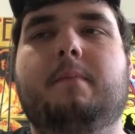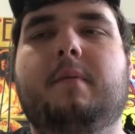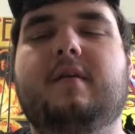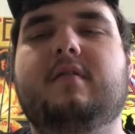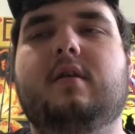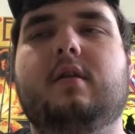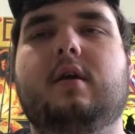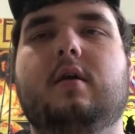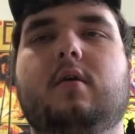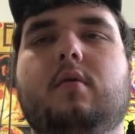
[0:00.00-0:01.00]

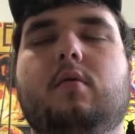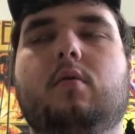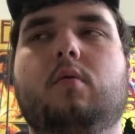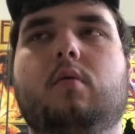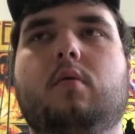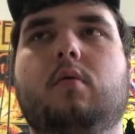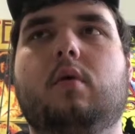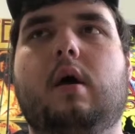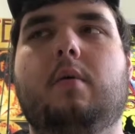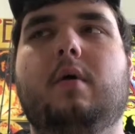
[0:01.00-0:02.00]
basically
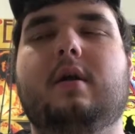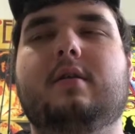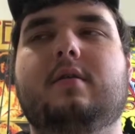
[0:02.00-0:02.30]
I want